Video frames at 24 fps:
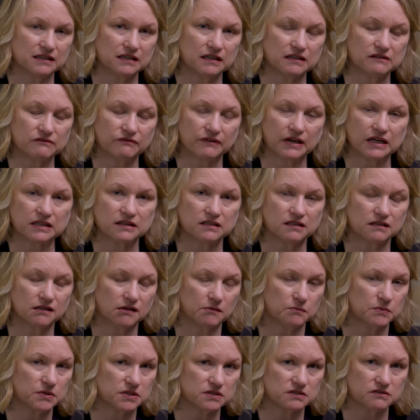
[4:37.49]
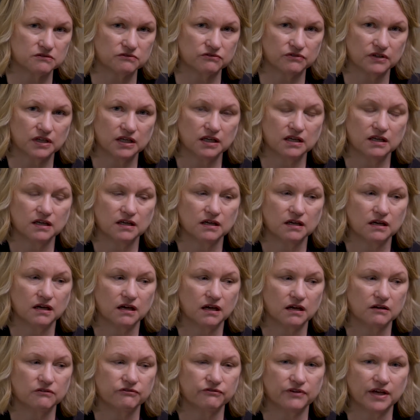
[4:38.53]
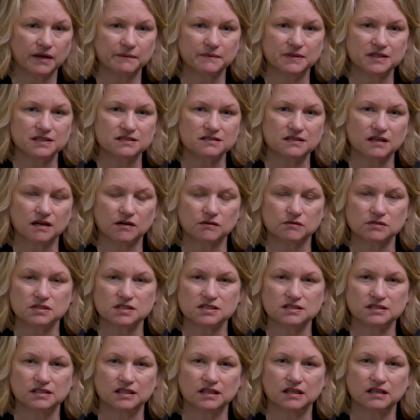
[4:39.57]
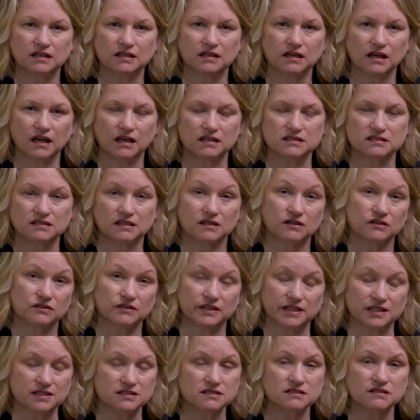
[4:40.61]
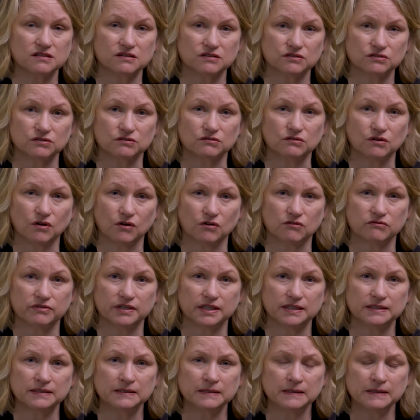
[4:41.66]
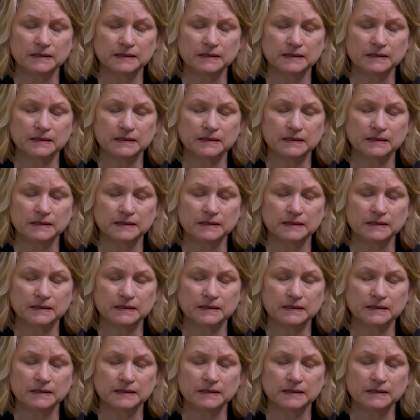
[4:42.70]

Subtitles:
In fact, the numbers of families that we're seeing has increased through COVID.